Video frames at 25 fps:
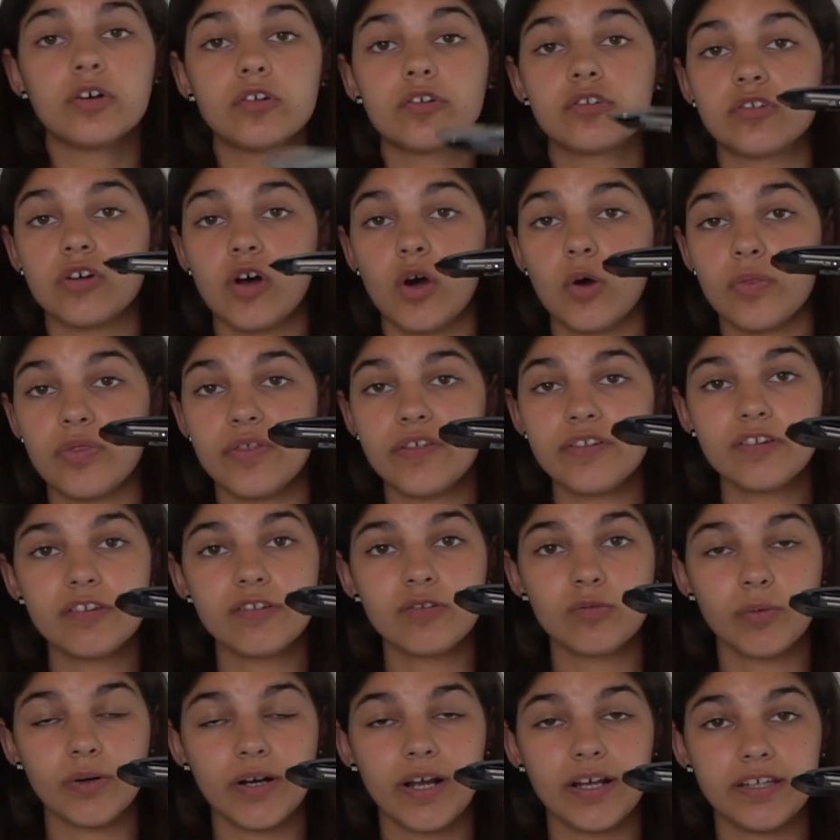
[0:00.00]
So this
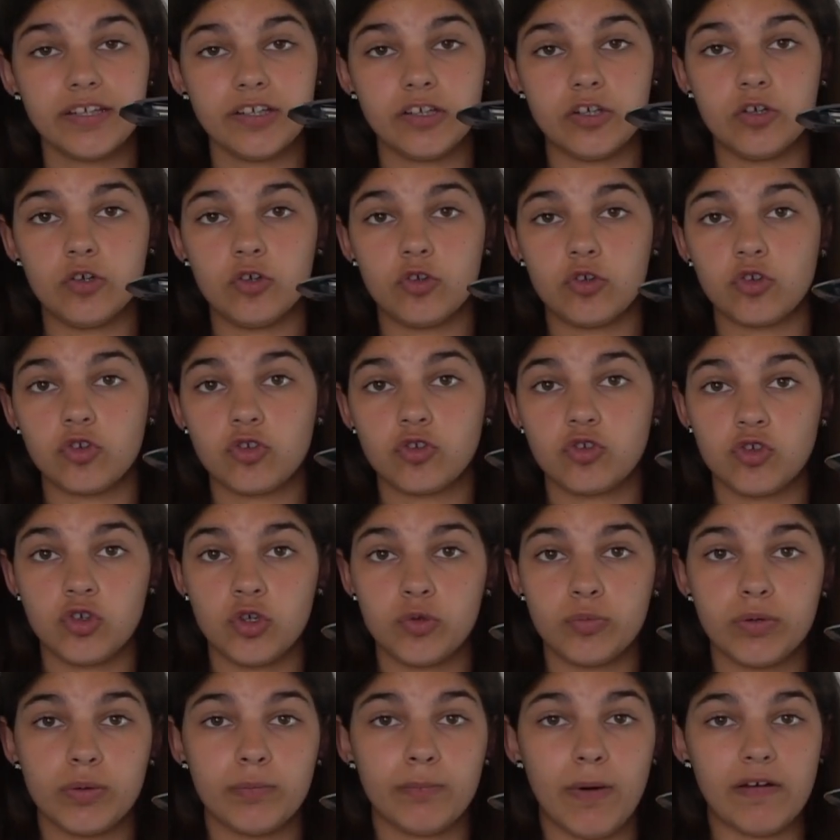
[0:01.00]
is what I use
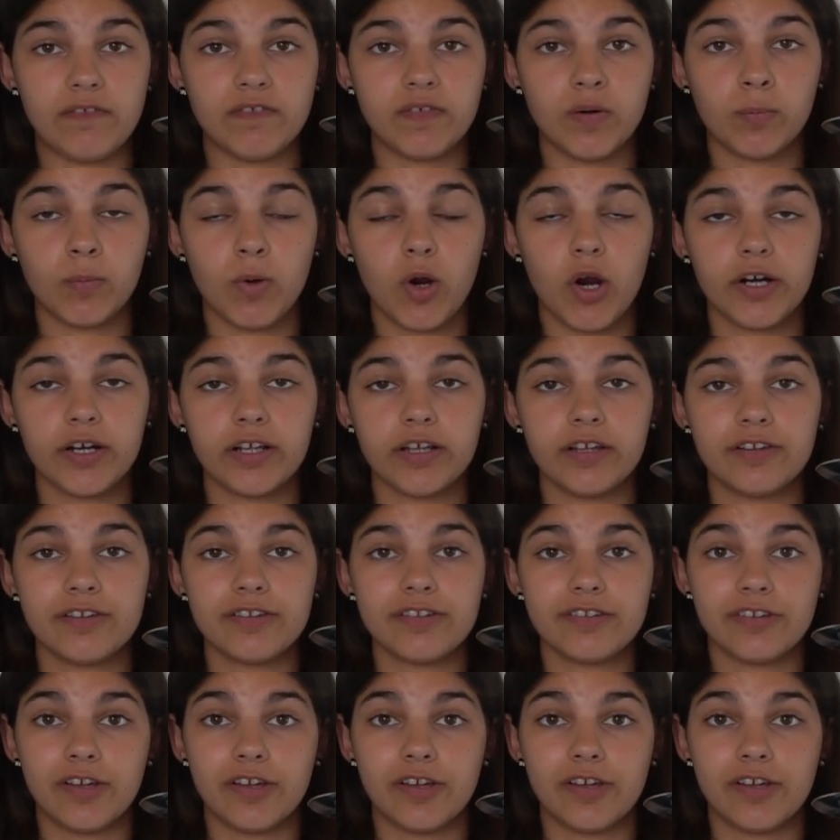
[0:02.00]
to put my film card in,